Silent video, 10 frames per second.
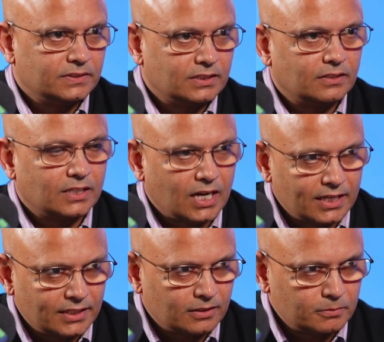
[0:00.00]
with our
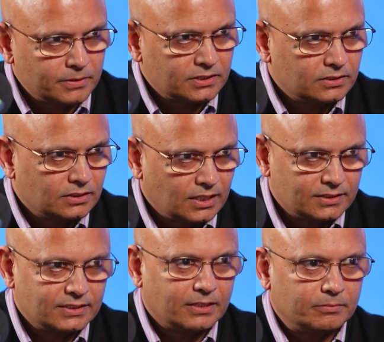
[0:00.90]
ARIA automation
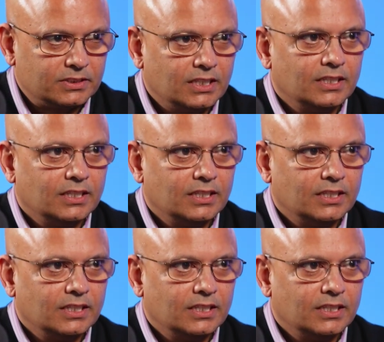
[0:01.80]
concepts